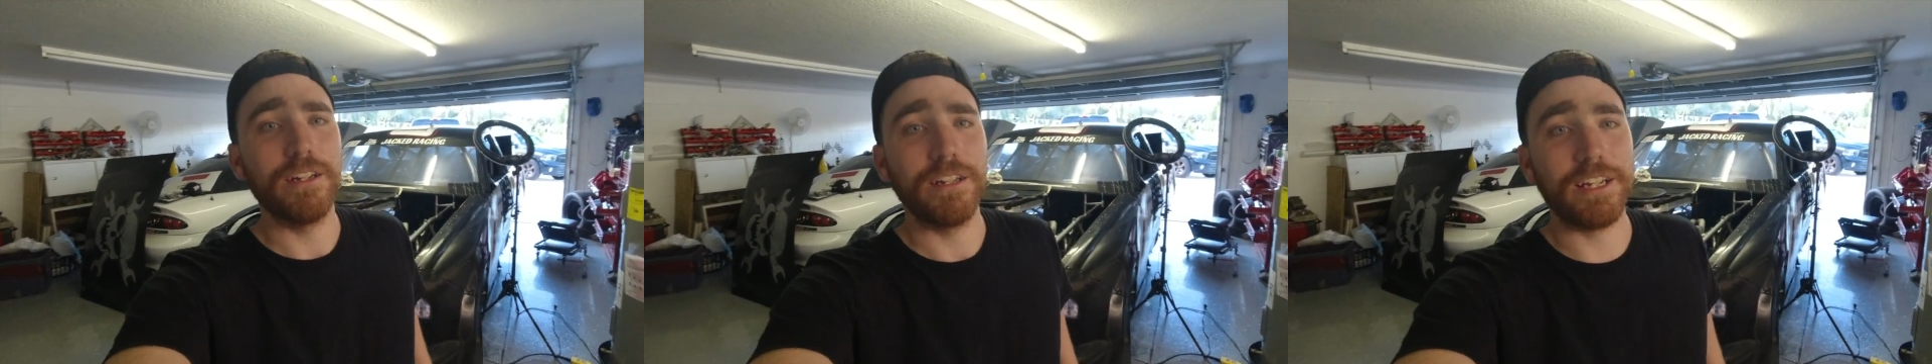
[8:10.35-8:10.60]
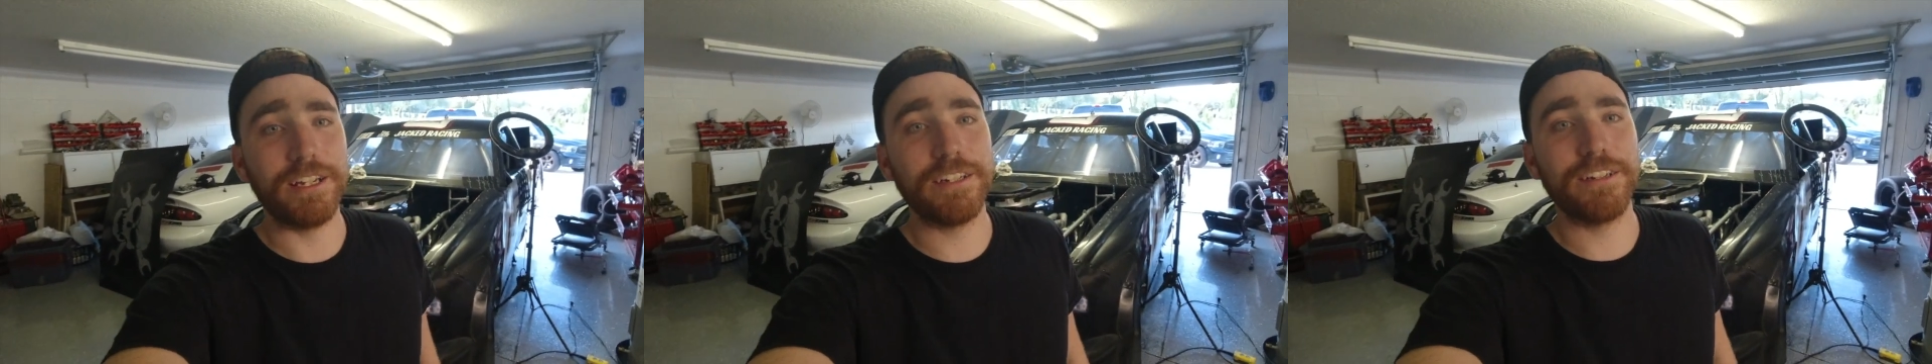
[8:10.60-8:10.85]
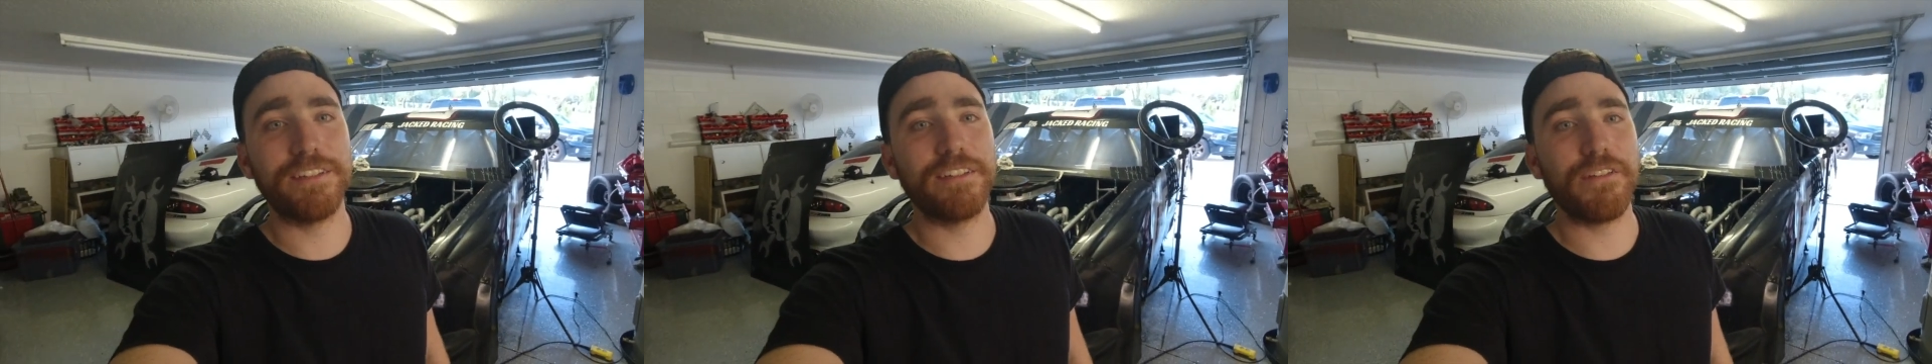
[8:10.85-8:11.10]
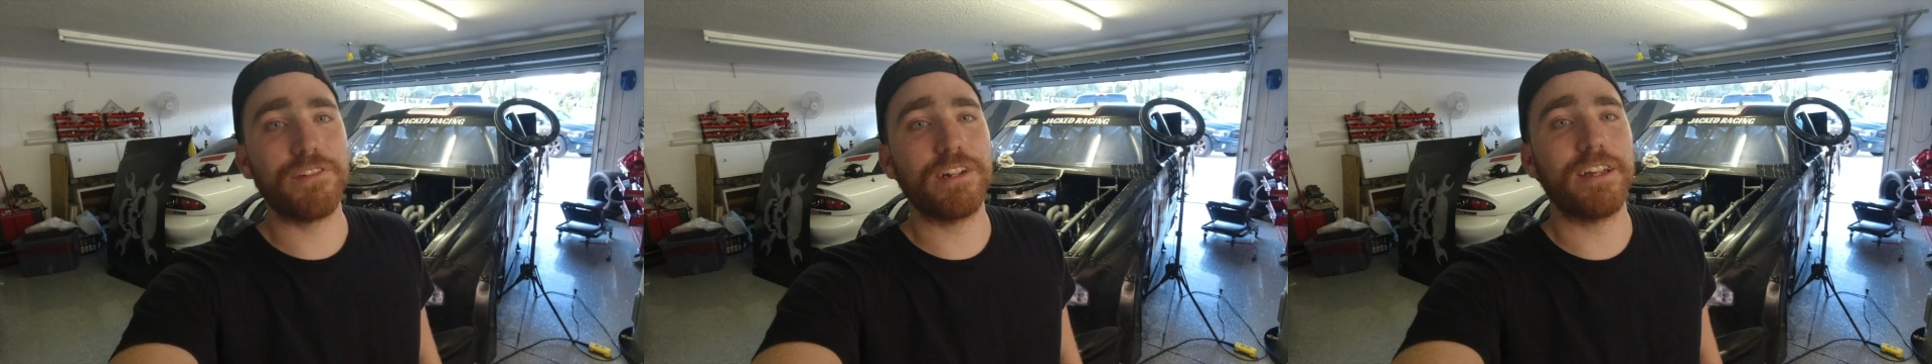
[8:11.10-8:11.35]
getting to
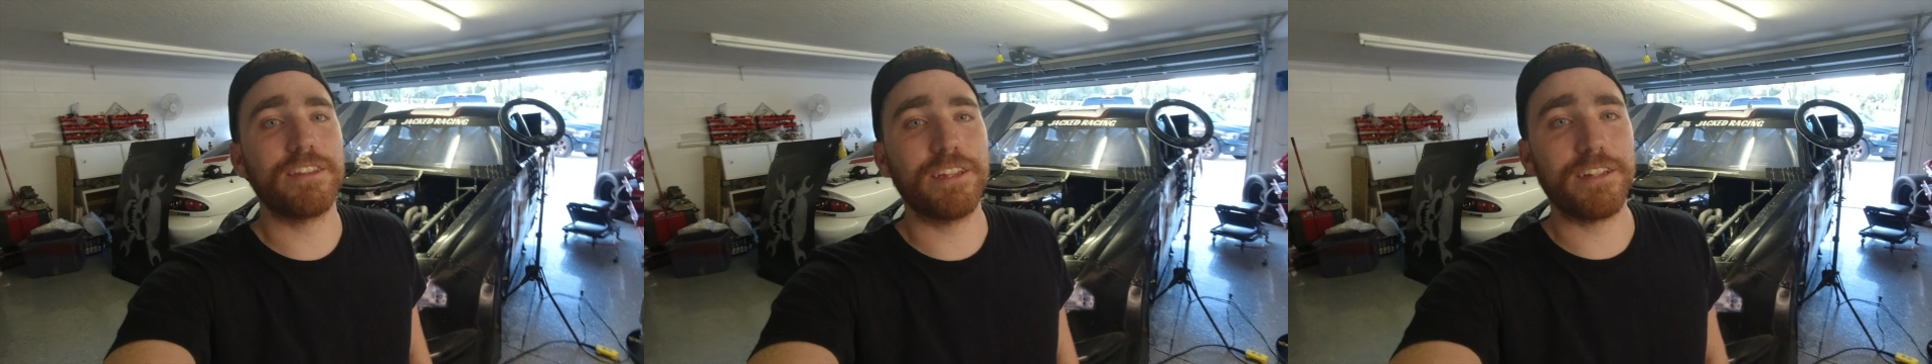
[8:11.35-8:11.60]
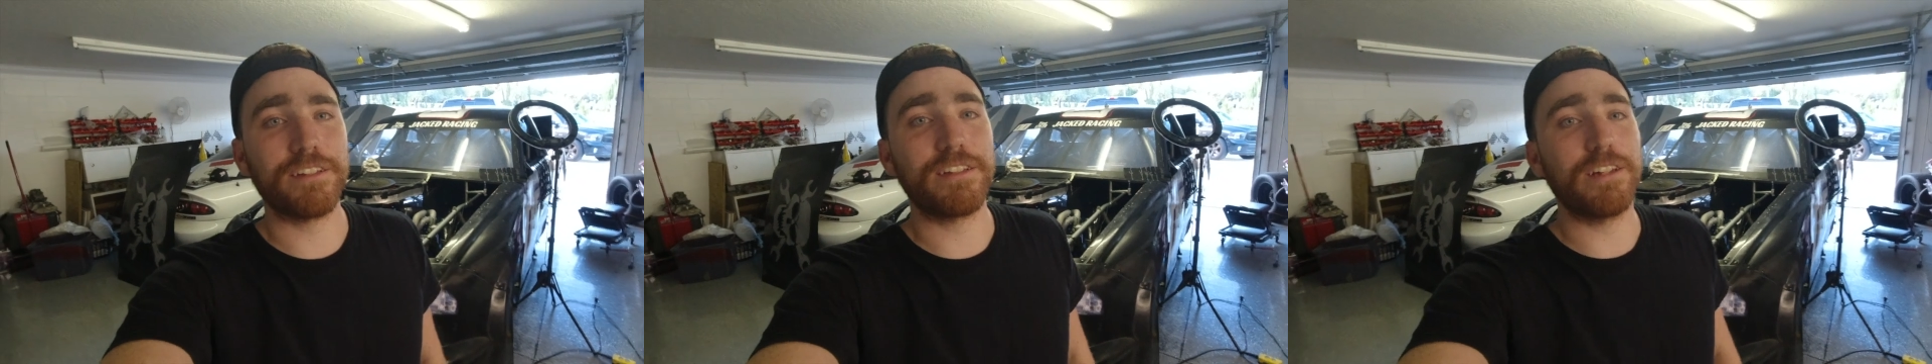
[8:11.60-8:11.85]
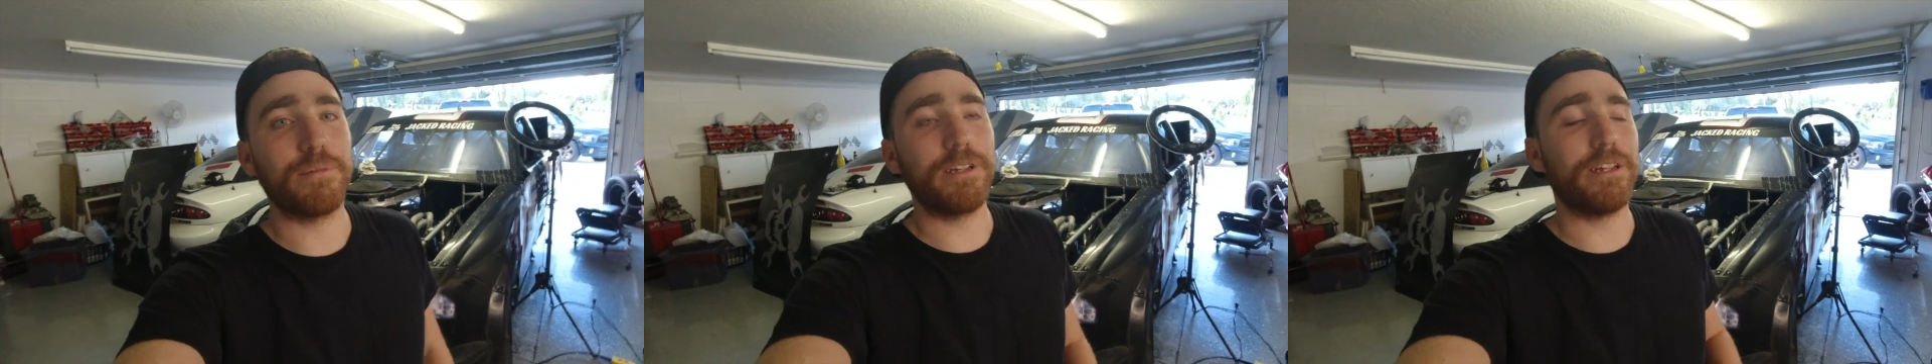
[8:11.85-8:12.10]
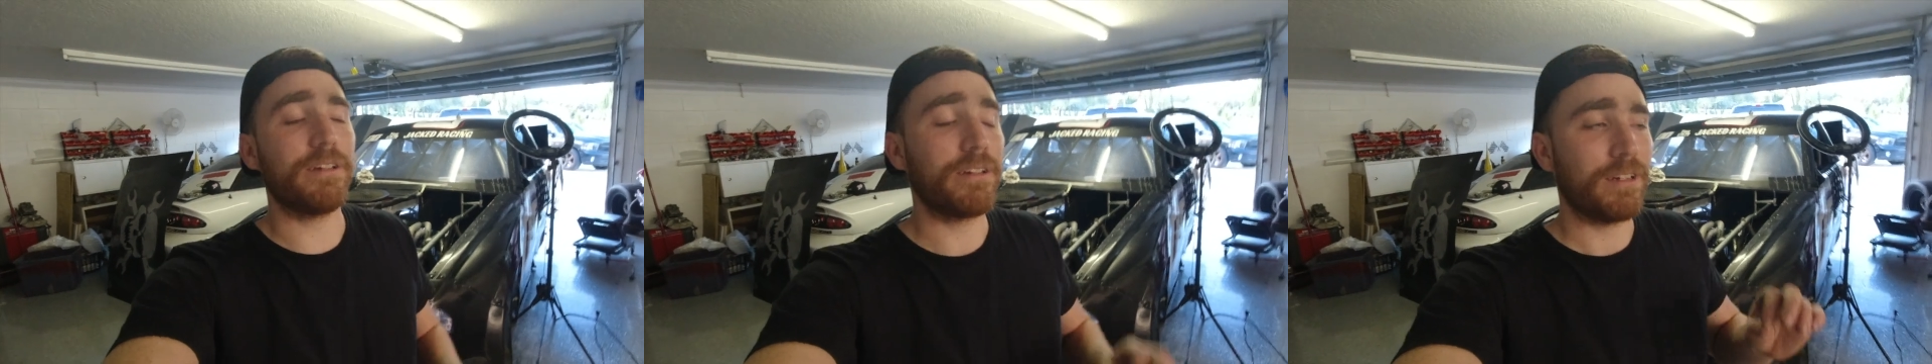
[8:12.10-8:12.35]
7 I think is going to
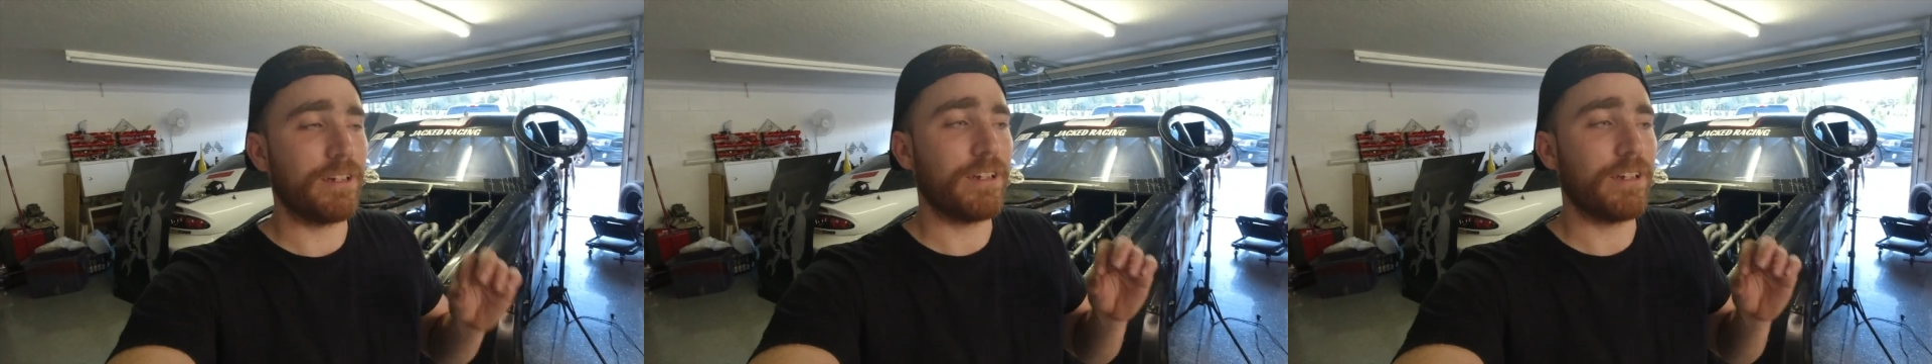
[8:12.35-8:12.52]
be